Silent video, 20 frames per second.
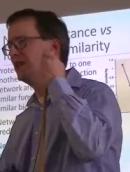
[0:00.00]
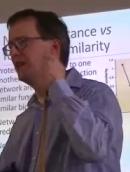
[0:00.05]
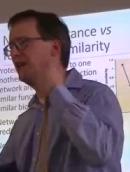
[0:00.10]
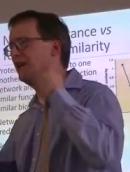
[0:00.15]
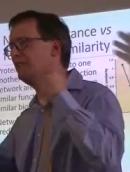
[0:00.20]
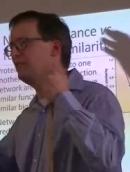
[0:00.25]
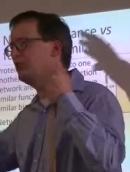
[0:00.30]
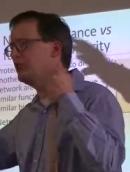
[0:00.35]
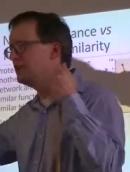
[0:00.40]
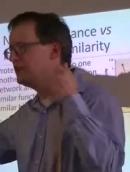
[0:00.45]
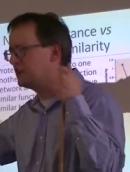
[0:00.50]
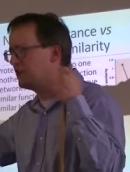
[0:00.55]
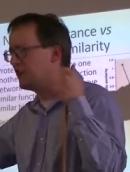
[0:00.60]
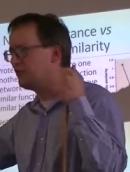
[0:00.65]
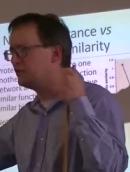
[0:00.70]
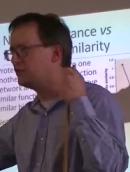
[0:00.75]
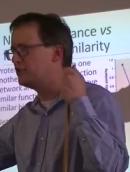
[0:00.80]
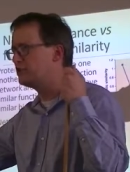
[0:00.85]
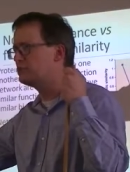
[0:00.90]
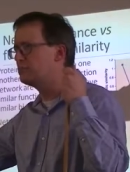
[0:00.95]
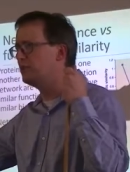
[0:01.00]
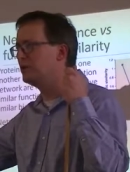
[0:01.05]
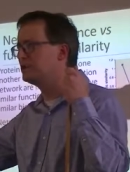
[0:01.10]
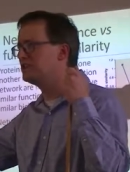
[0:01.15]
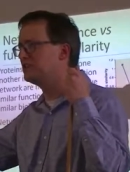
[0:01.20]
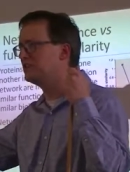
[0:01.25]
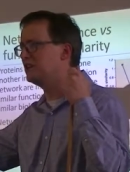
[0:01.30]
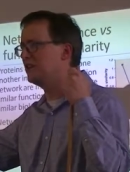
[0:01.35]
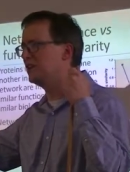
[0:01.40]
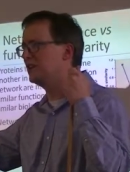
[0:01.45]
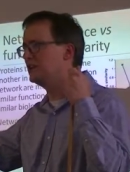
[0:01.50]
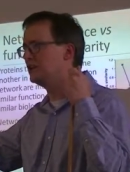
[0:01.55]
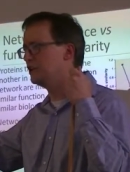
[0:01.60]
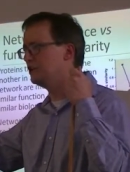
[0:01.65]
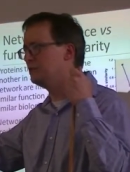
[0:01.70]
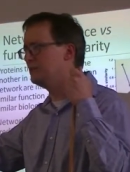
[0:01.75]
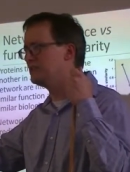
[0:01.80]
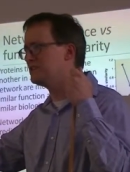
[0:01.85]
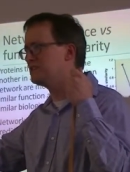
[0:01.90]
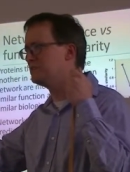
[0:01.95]
I've already covered this point a little
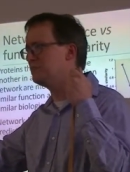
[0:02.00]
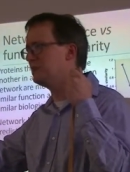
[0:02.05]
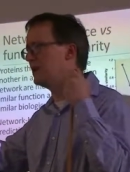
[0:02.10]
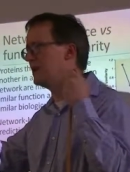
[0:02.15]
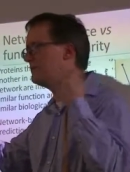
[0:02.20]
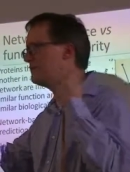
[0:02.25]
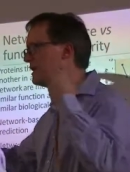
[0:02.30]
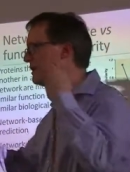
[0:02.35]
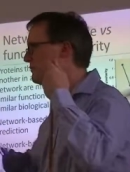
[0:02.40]
bit, but